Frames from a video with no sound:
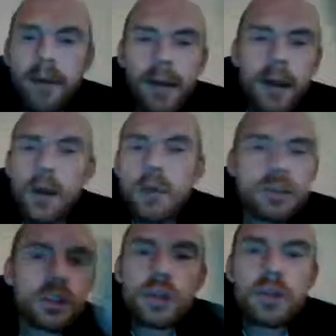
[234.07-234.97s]
comes to
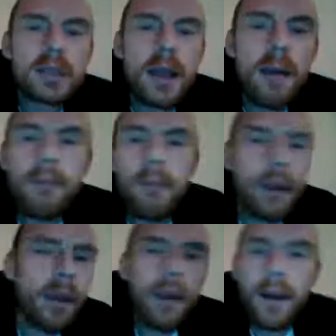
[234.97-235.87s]
shut us down,
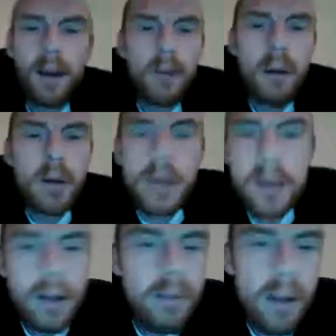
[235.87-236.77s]
what we're going
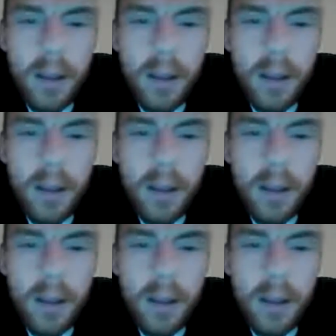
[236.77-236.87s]
to do?